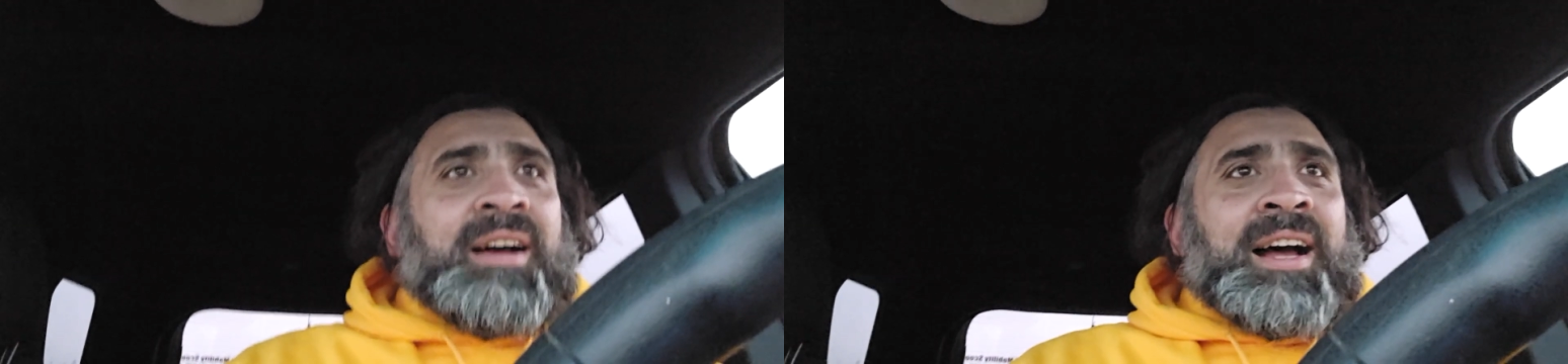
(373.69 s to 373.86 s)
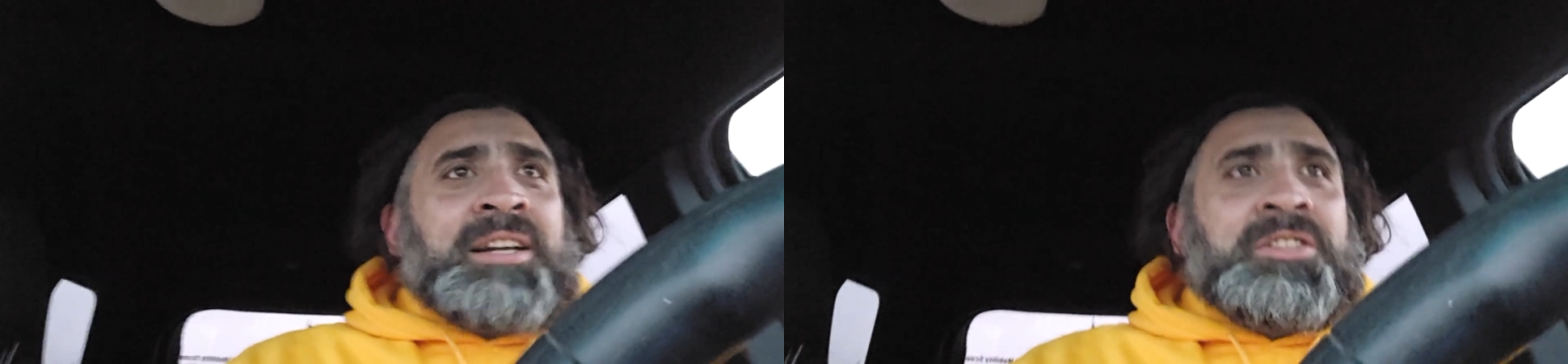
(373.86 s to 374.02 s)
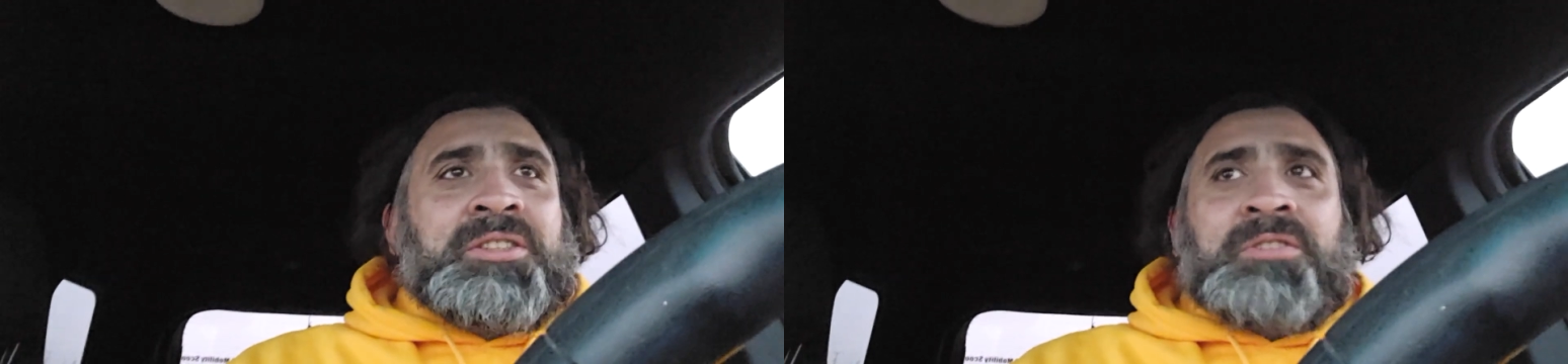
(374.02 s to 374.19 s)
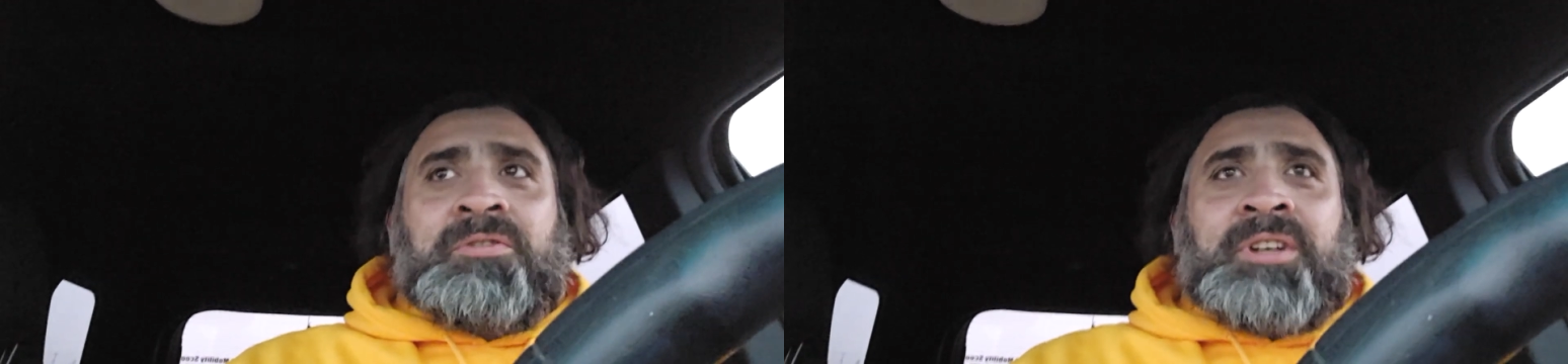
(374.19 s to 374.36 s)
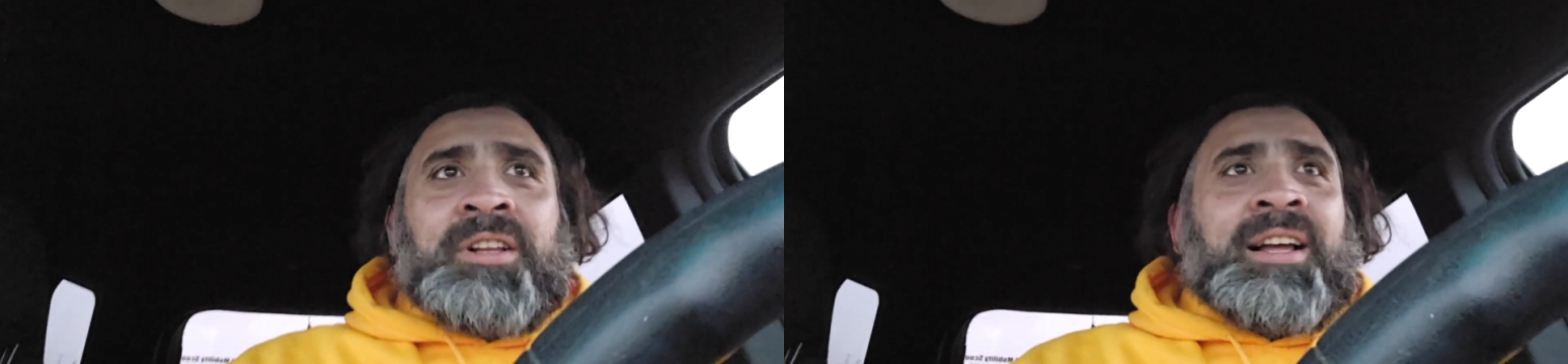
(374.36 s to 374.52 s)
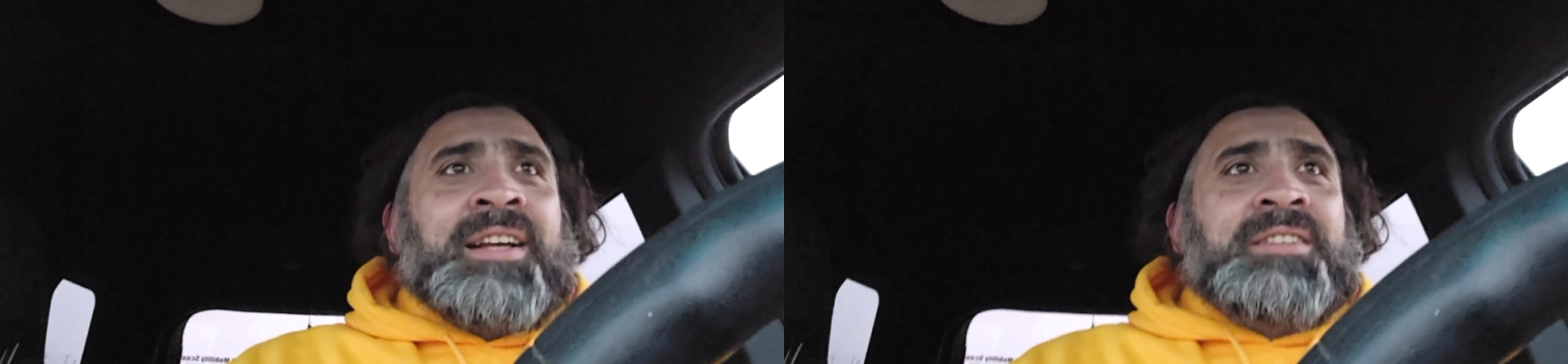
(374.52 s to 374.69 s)
I just
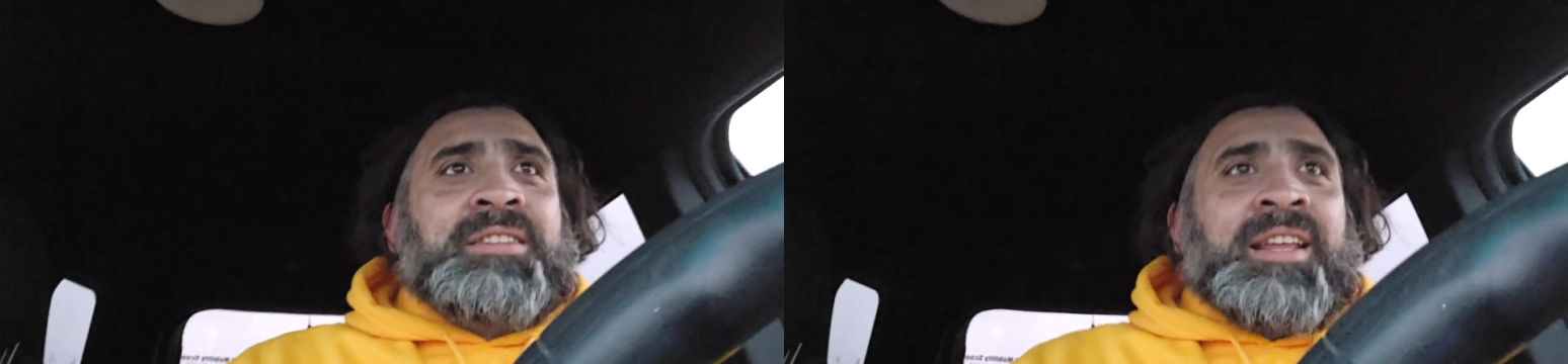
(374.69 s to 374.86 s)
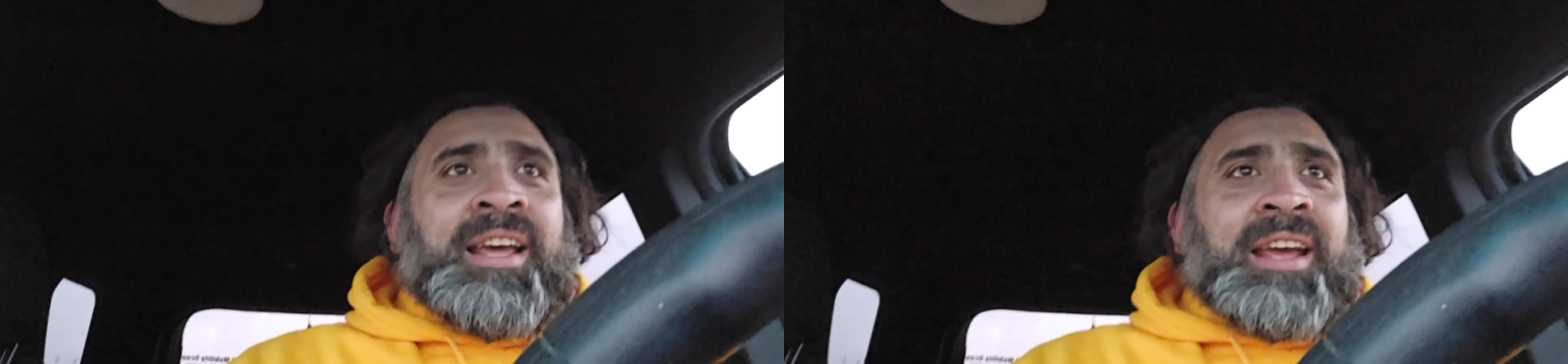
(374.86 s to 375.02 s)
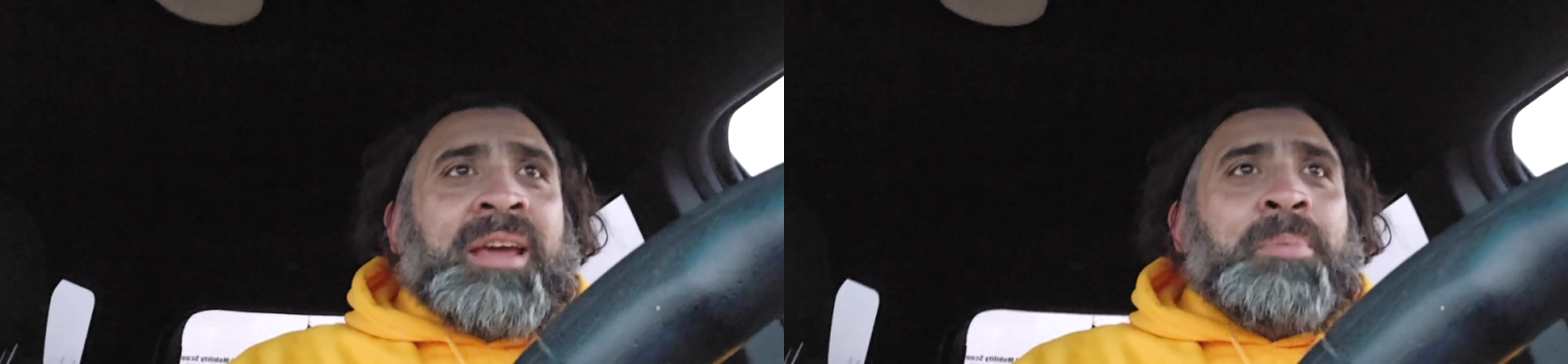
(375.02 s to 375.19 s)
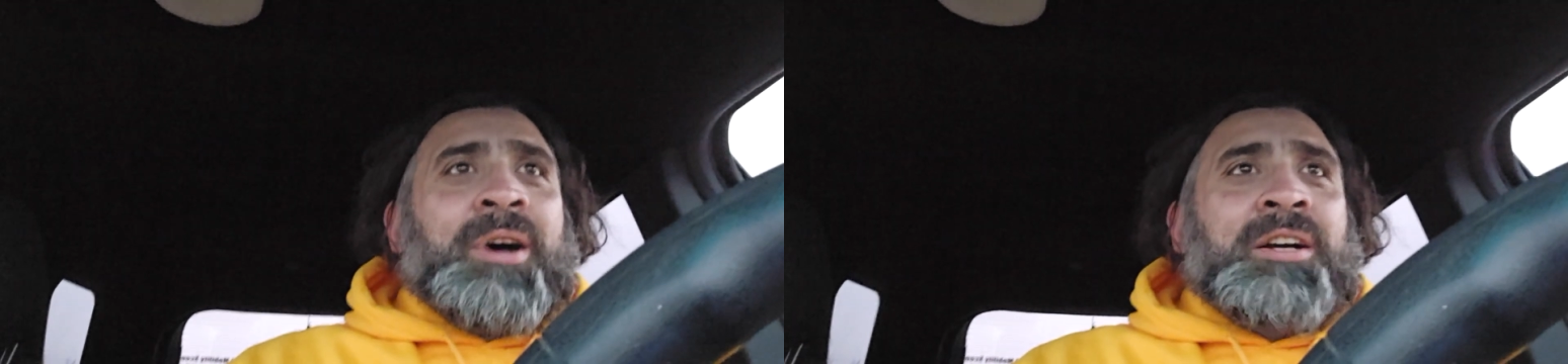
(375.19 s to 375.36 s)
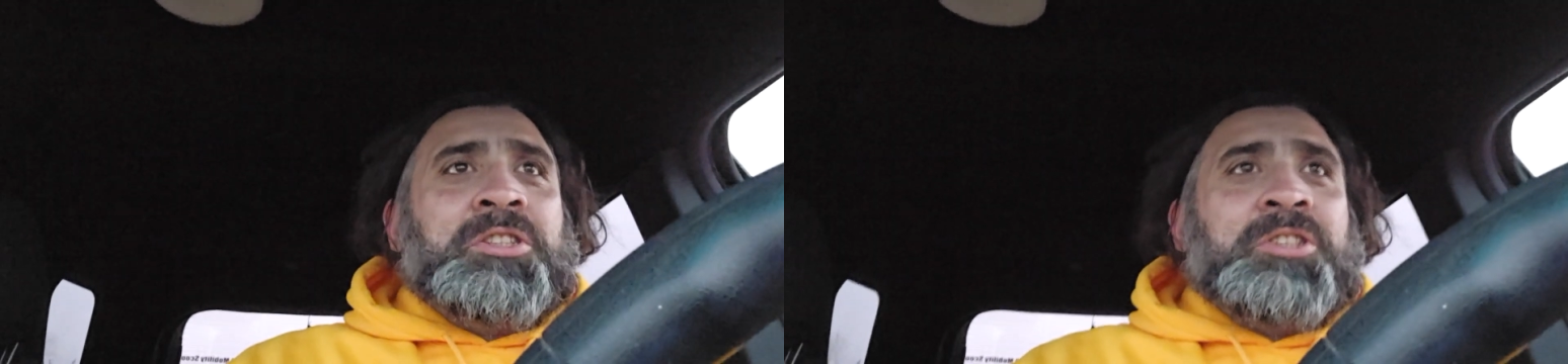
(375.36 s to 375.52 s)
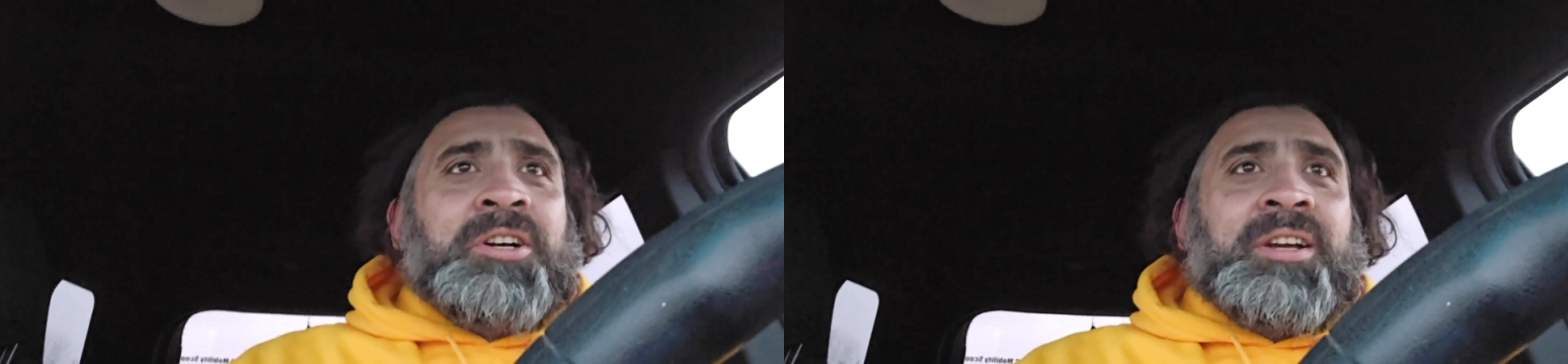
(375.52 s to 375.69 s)
realized that a
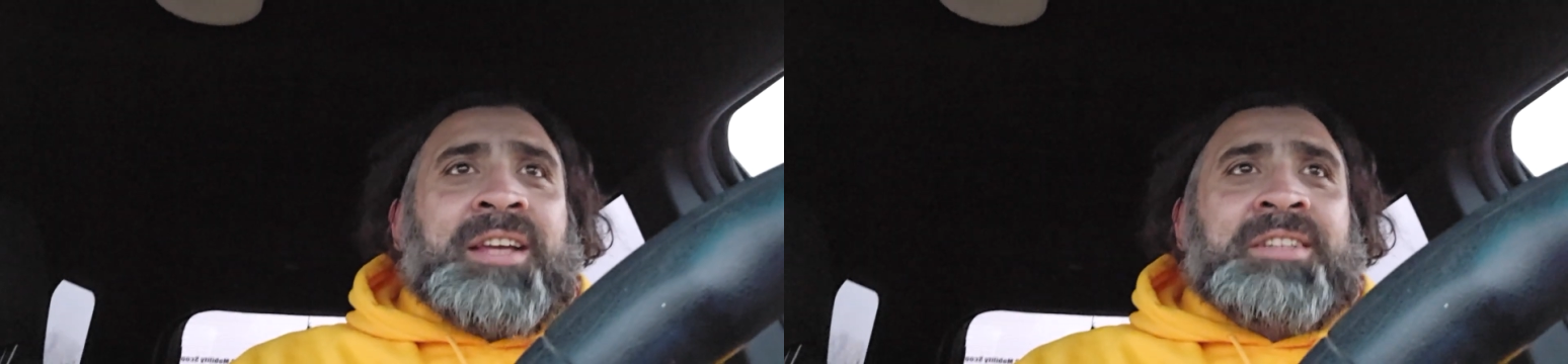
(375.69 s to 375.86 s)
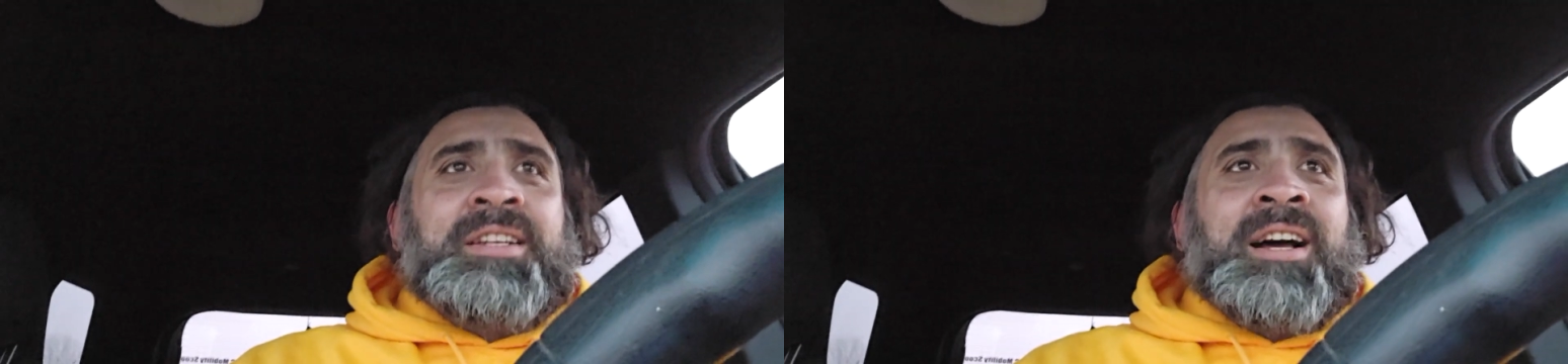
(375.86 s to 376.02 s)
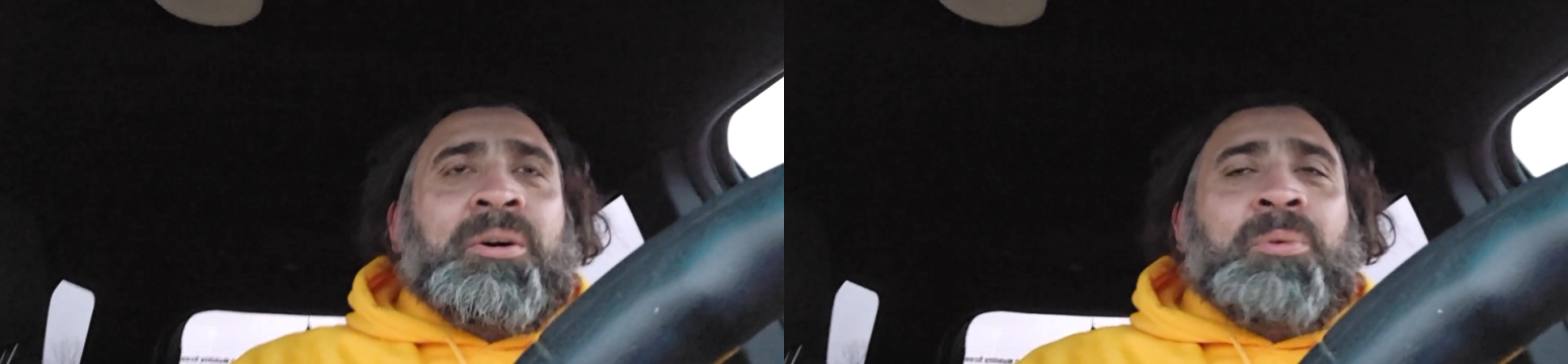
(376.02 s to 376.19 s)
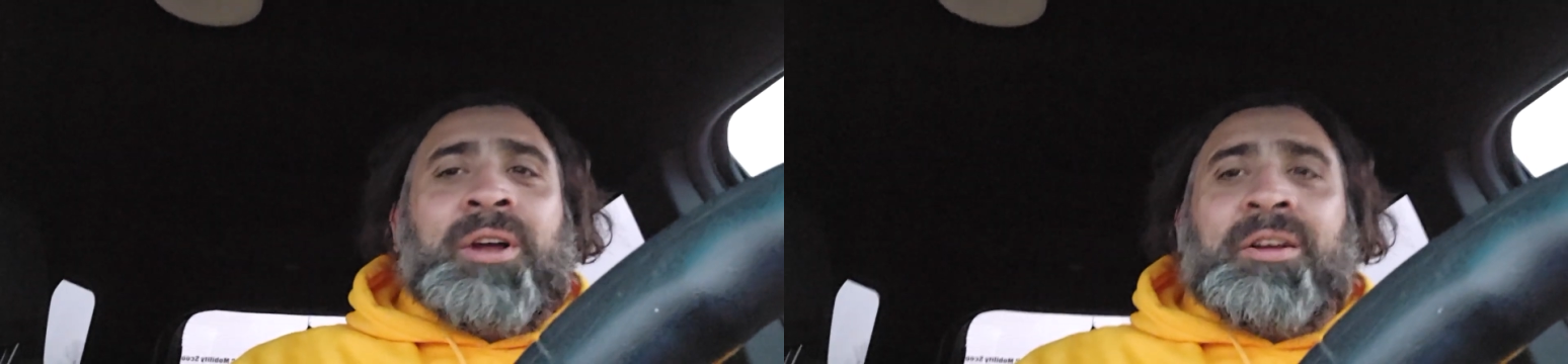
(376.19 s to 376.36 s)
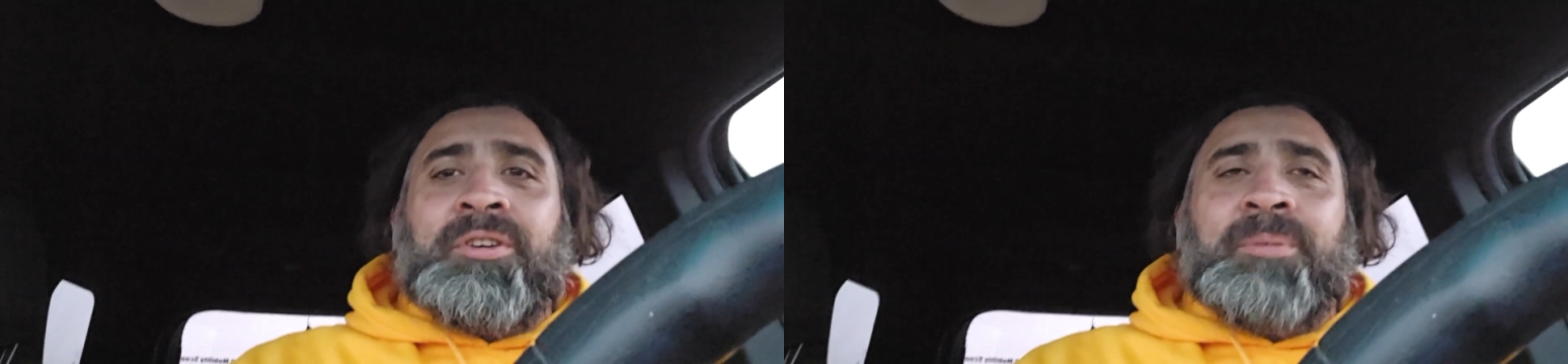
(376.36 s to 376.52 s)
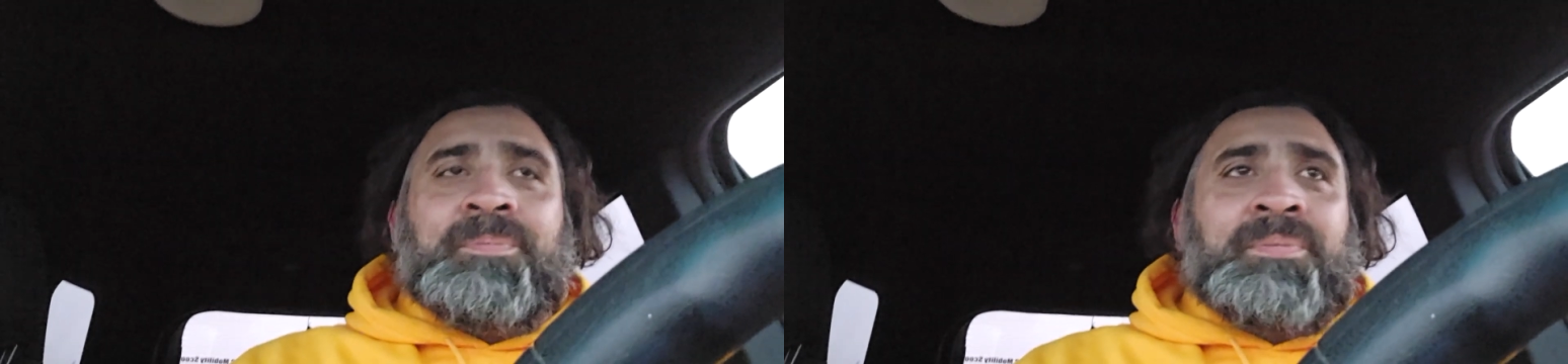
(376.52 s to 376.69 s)
box truck is not one
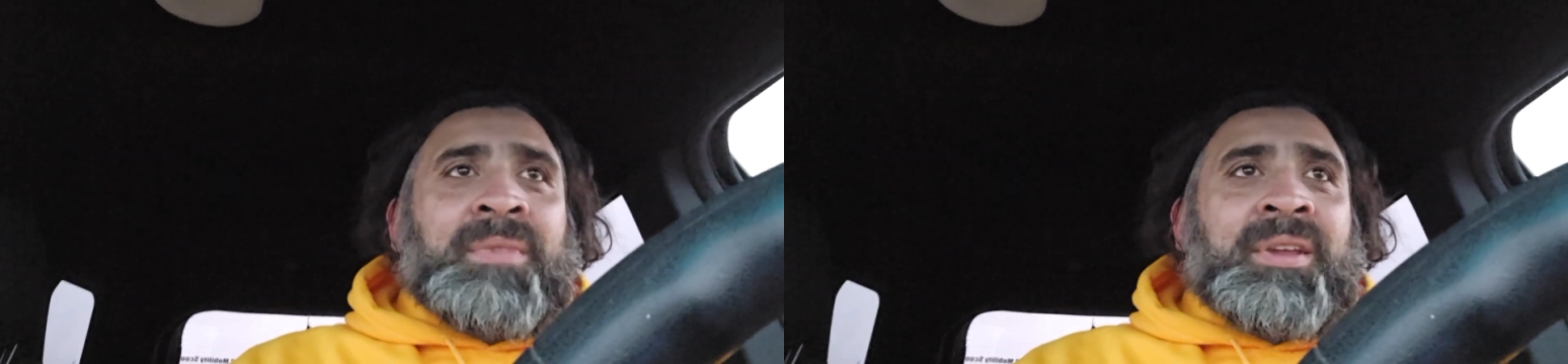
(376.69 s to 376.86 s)
of them.